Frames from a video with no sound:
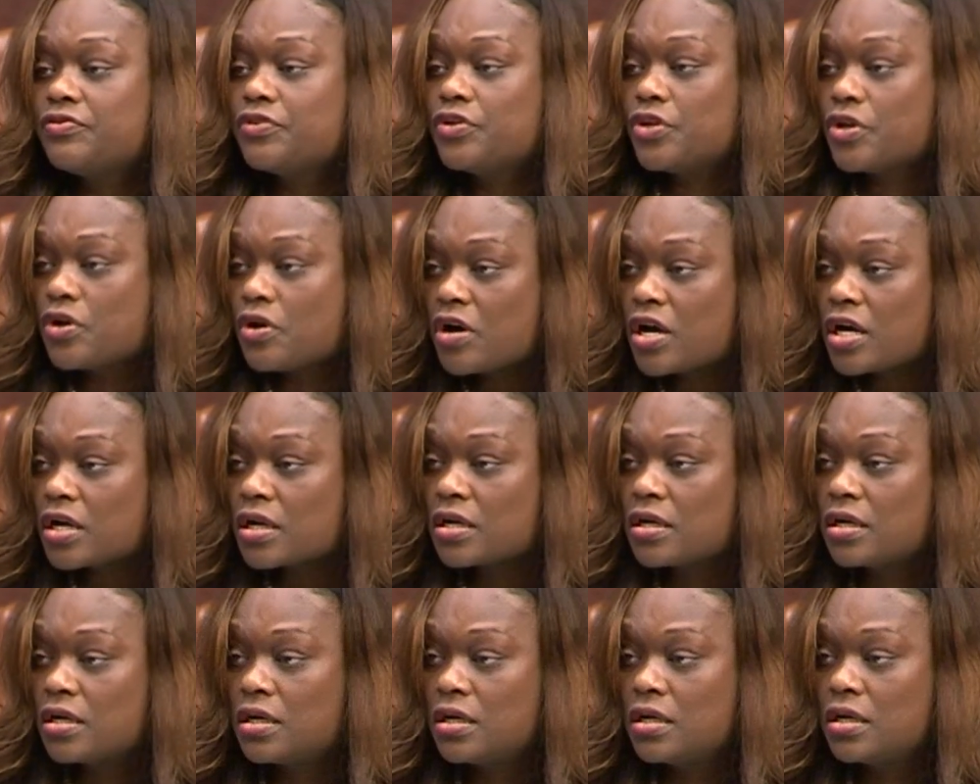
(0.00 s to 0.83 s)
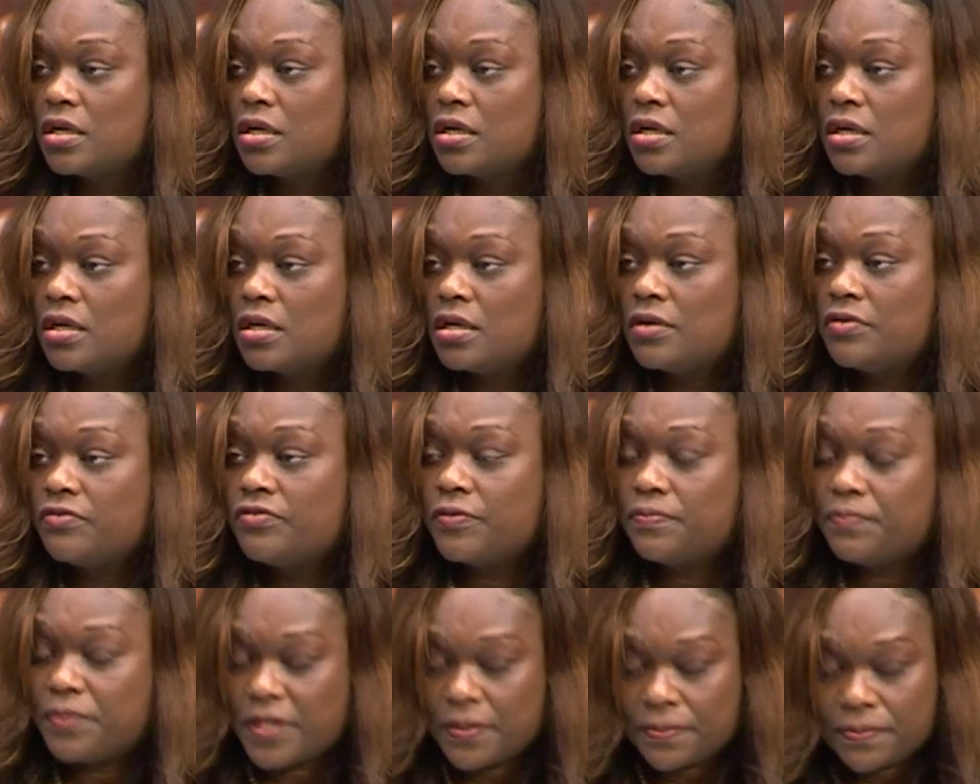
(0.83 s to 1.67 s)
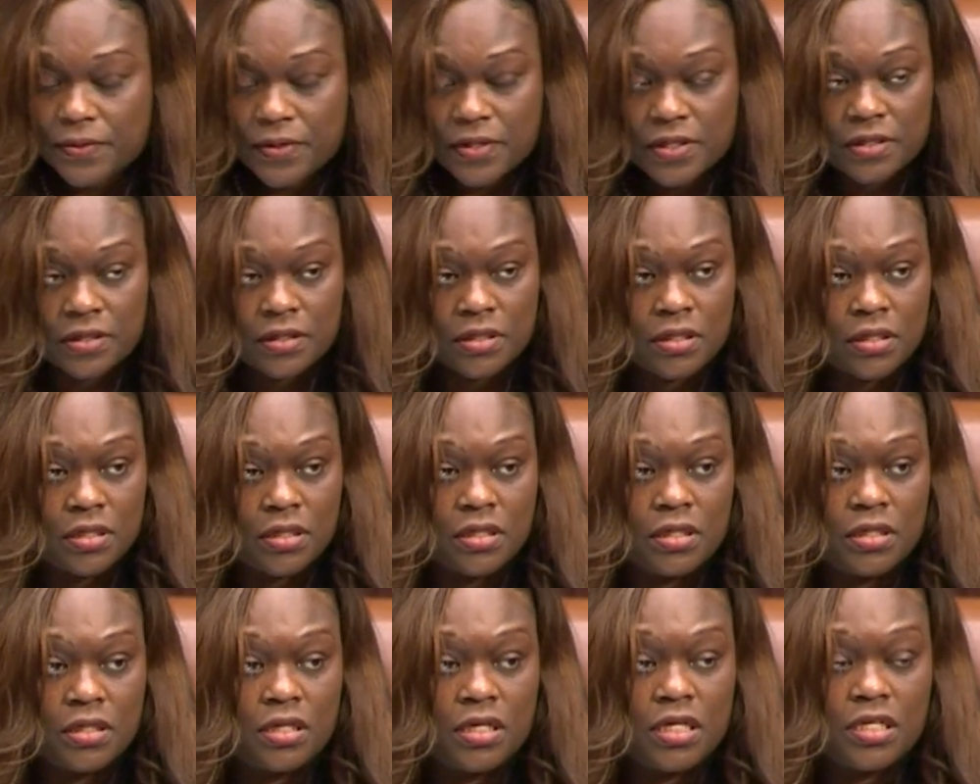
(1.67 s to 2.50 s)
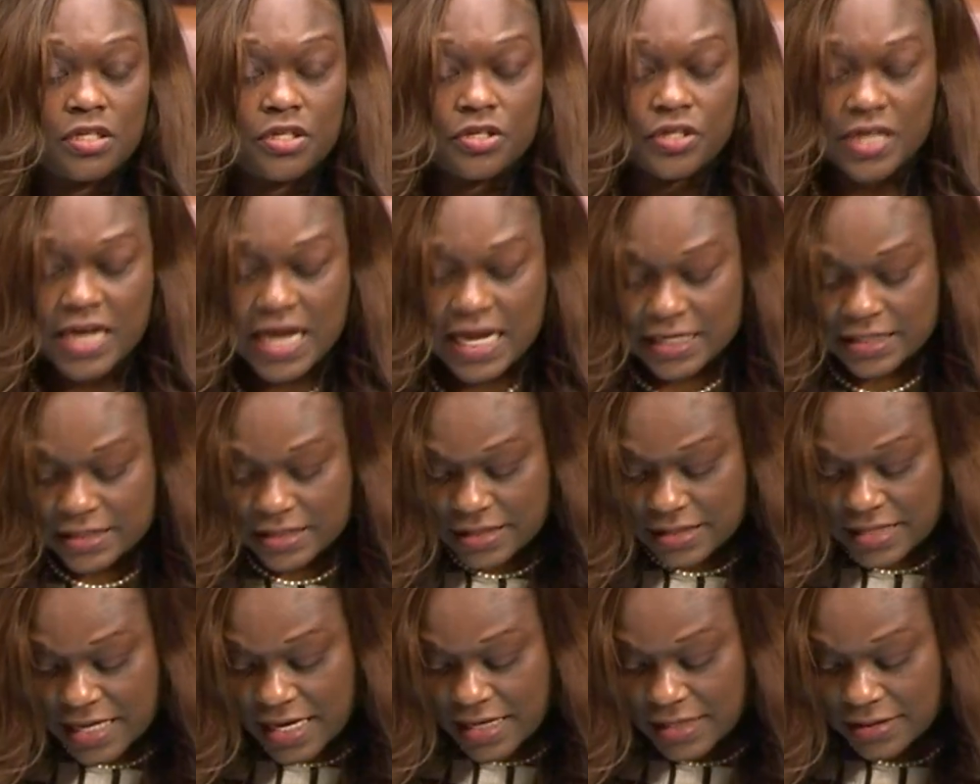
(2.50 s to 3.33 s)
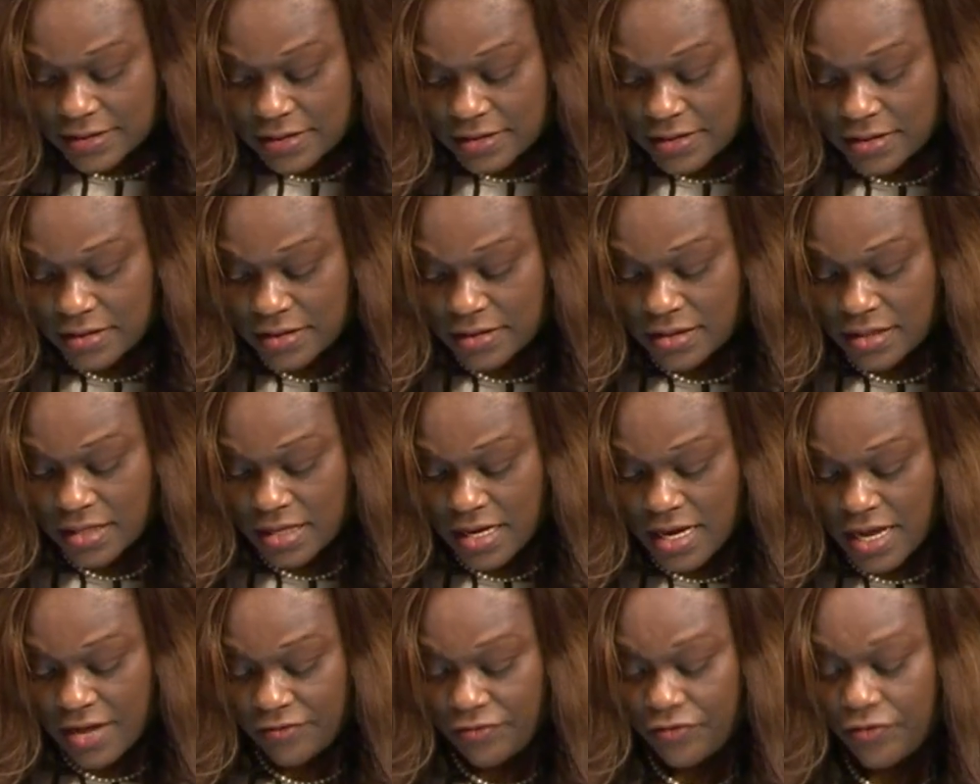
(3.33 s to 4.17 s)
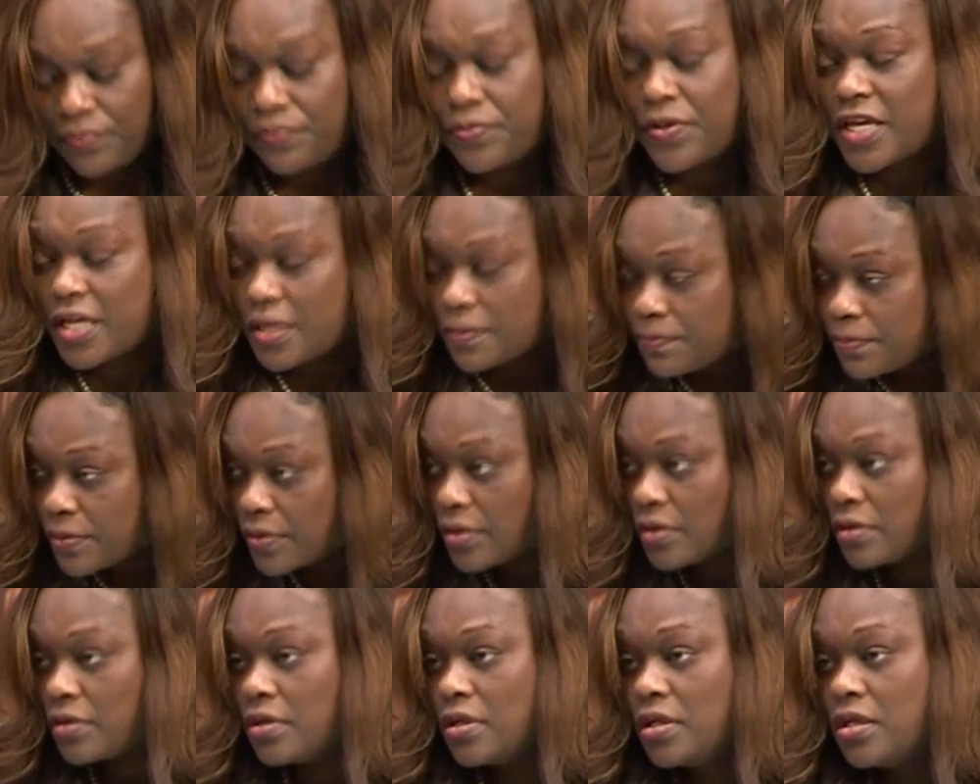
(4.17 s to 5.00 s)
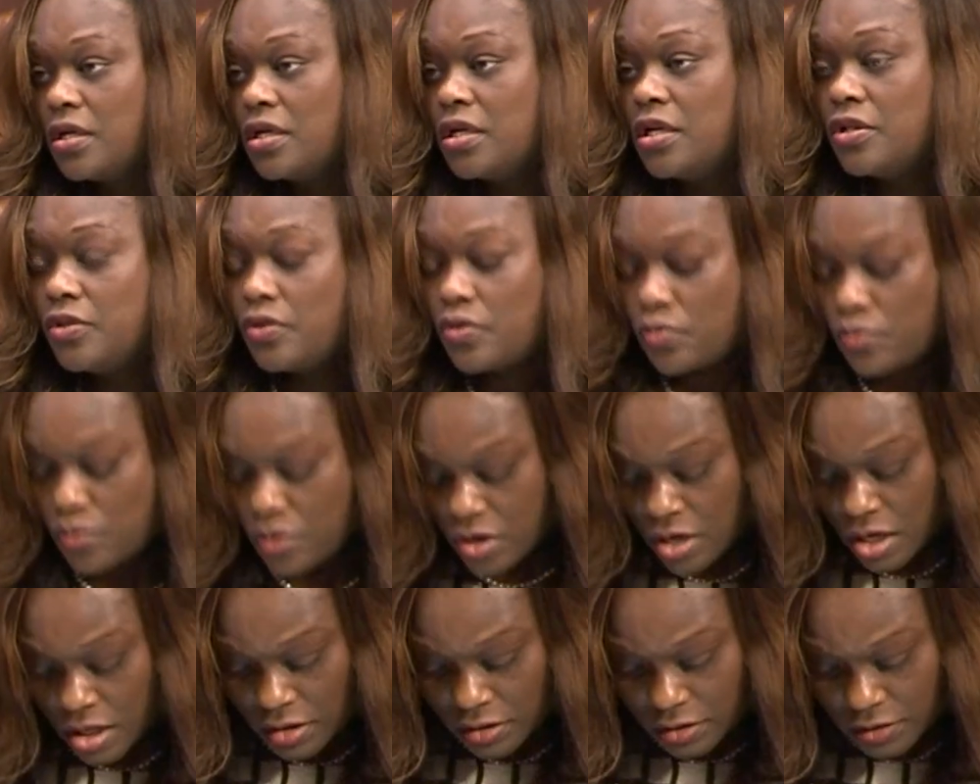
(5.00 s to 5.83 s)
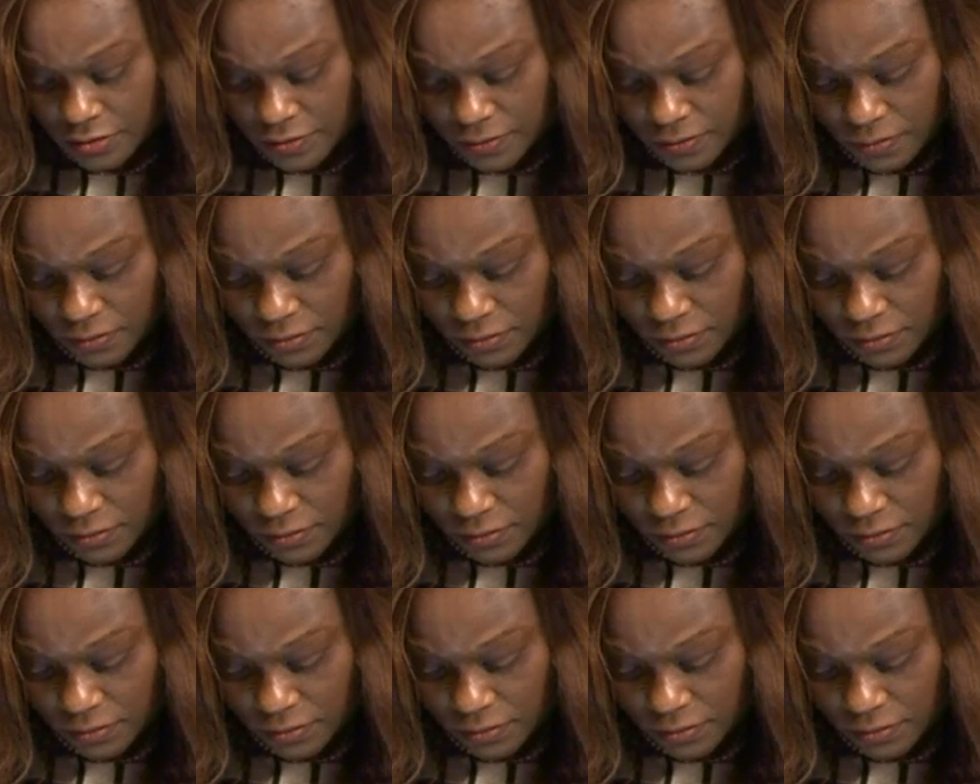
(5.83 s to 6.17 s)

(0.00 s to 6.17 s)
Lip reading: of New York, for people in the United States, and for people in the world.